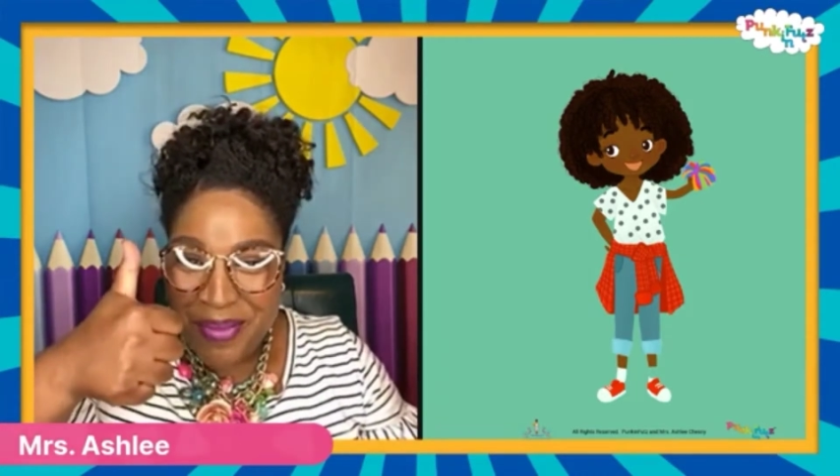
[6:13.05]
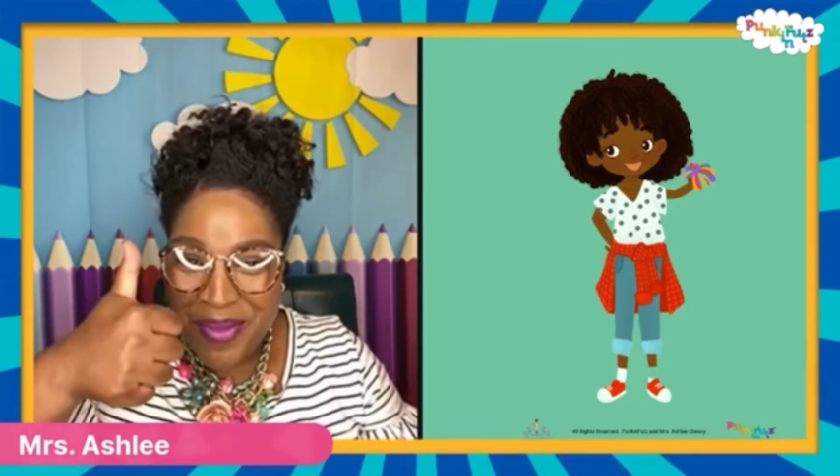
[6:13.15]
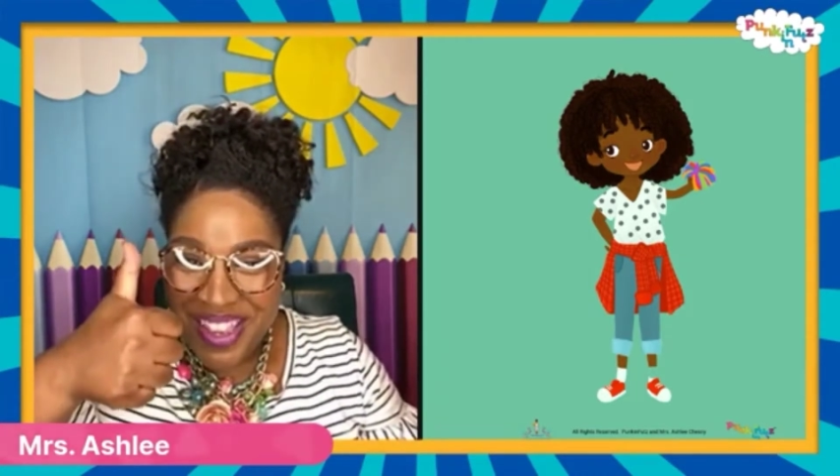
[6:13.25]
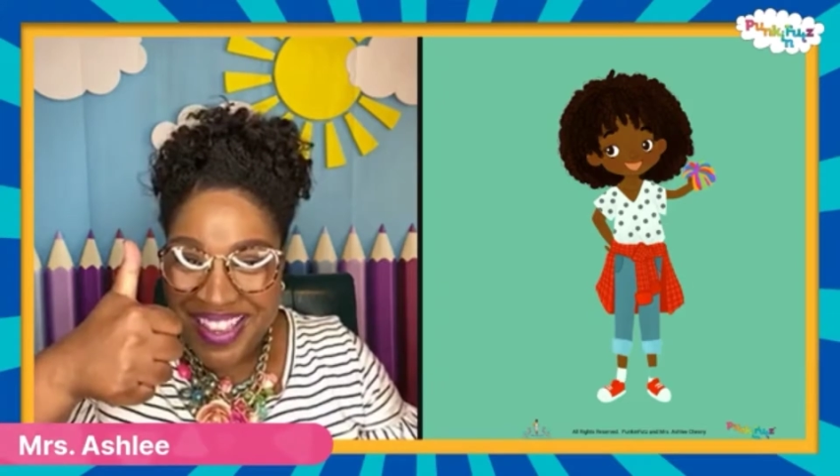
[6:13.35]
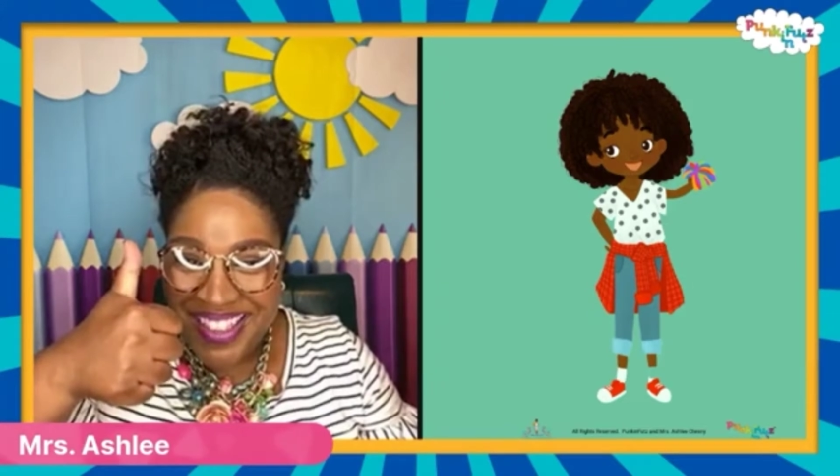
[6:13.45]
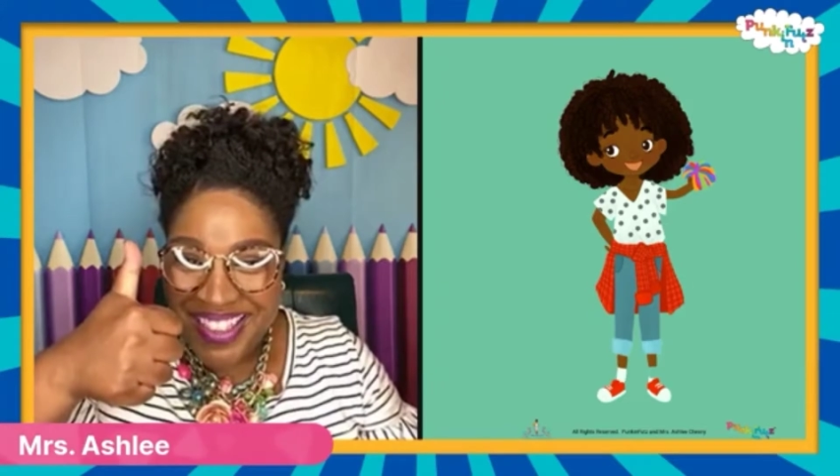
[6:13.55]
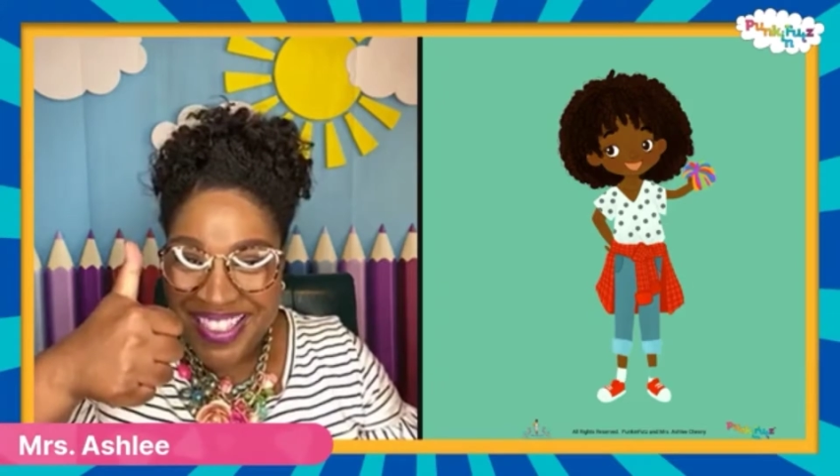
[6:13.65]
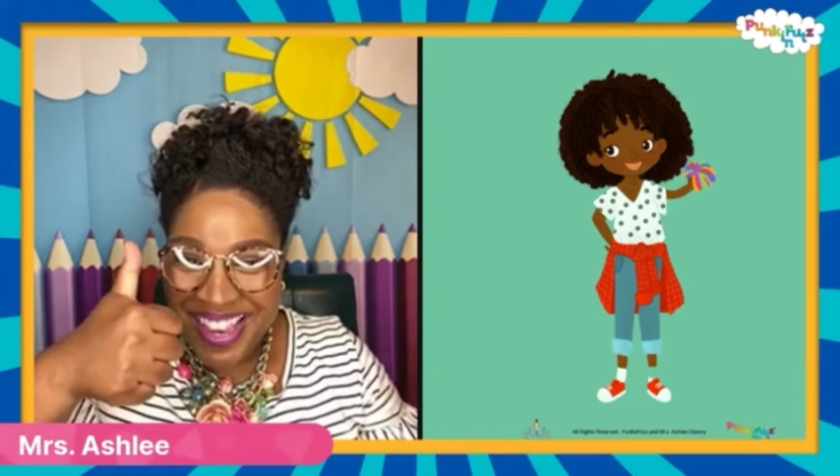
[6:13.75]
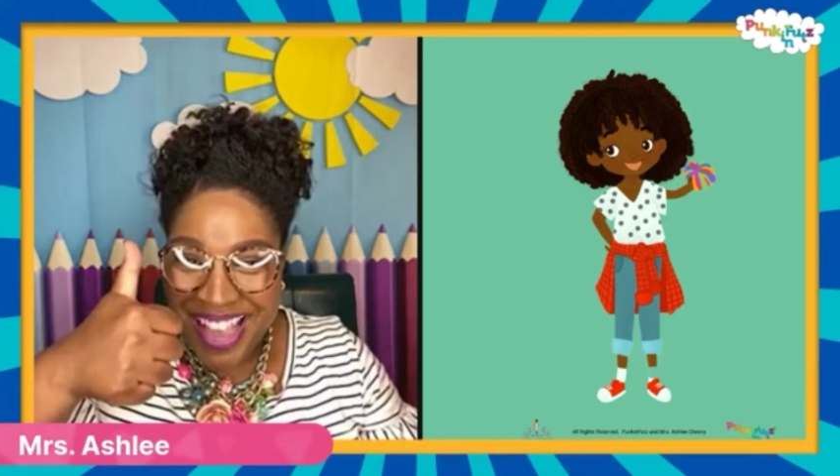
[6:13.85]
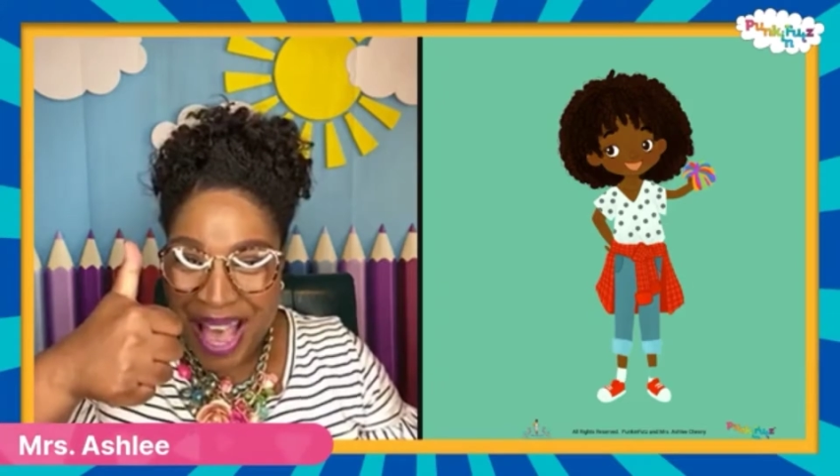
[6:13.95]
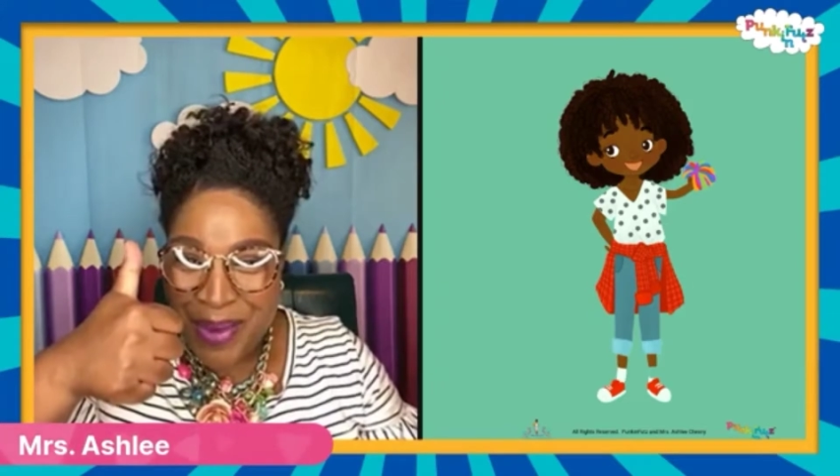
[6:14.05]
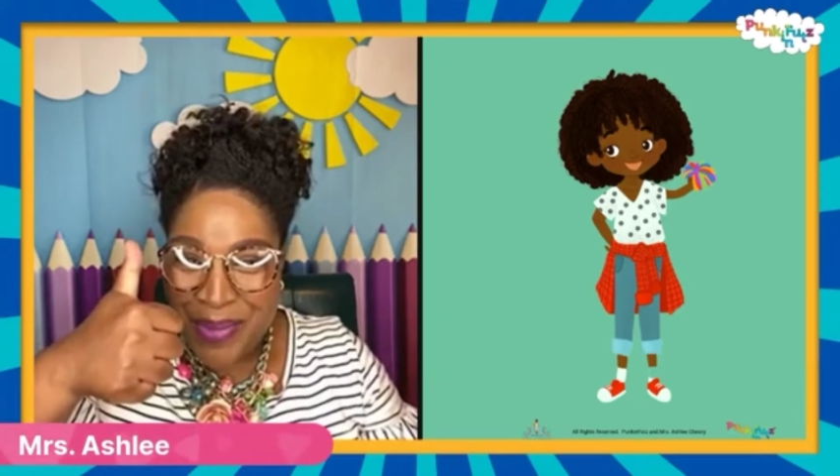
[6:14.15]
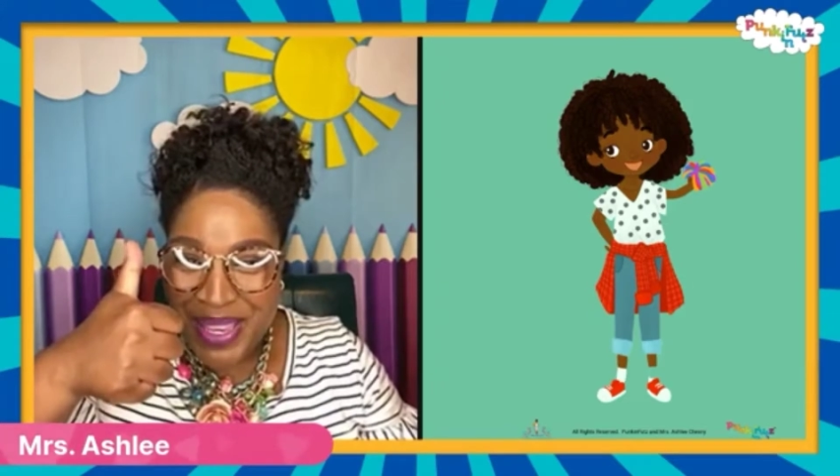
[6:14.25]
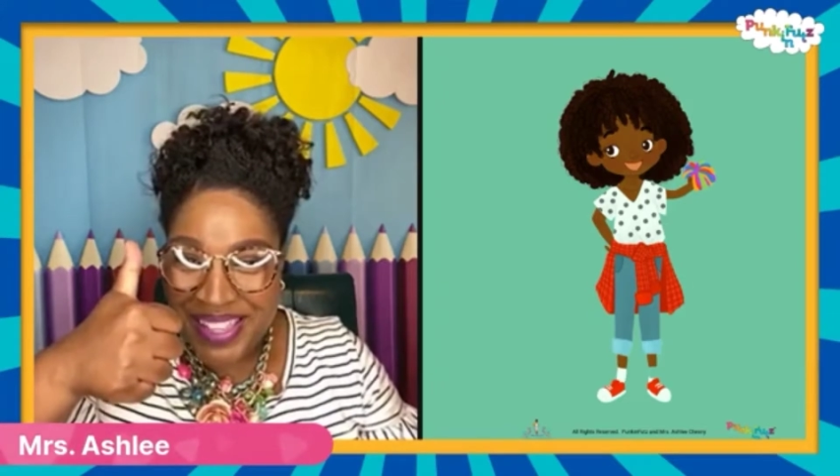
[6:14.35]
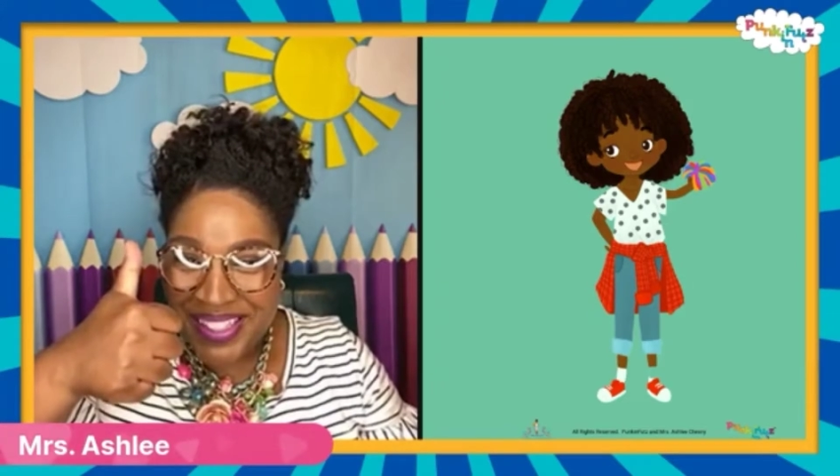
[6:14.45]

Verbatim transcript: in the comments.